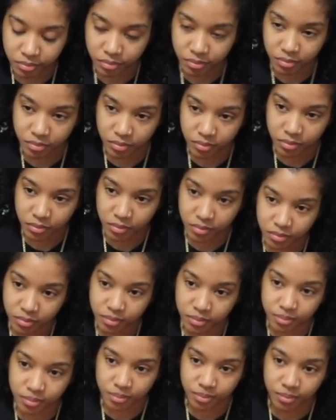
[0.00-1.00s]
Well, you
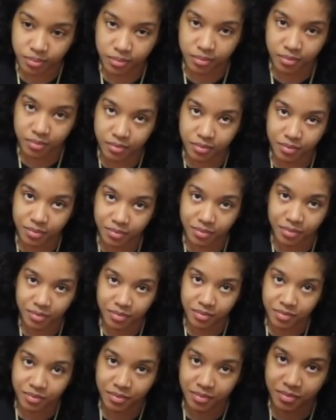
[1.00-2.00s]
get some ice feet
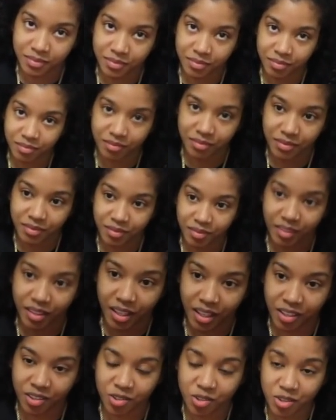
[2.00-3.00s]
still. So
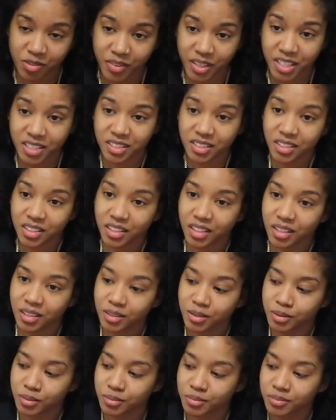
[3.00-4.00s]
I don't know if ice is gonna
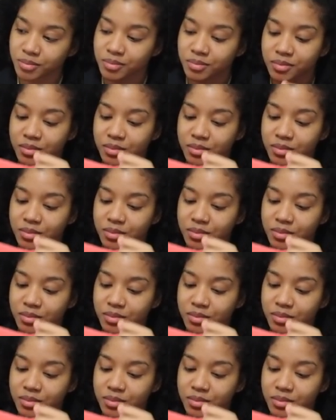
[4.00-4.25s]
help.